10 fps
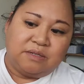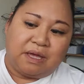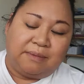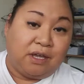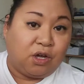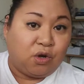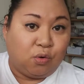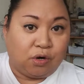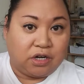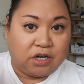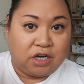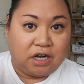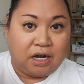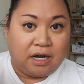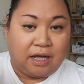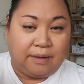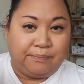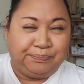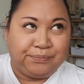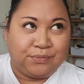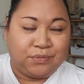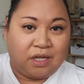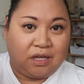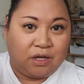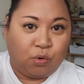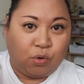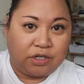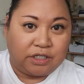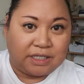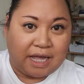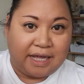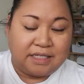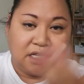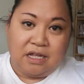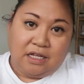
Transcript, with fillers: maybe a quarter, um, a quarter size